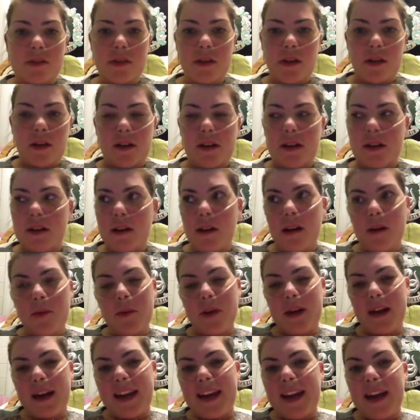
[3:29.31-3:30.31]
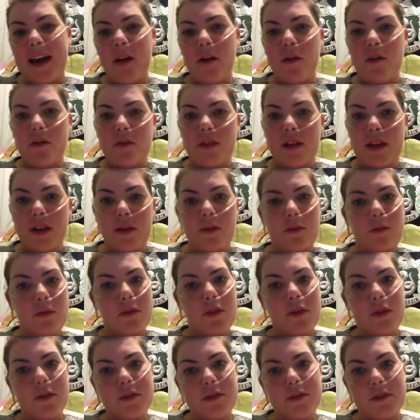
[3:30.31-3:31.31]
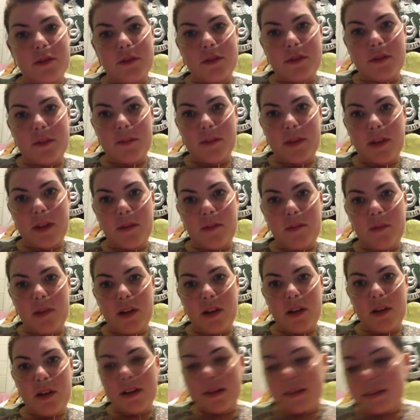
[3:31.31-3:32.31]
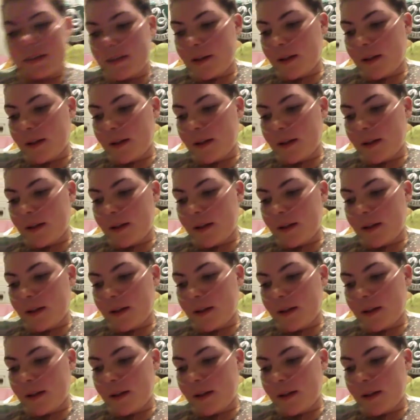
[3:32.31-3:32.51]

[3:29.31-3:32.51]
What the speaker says: So, and like when I get out of here, we'll go and do something a bit nice.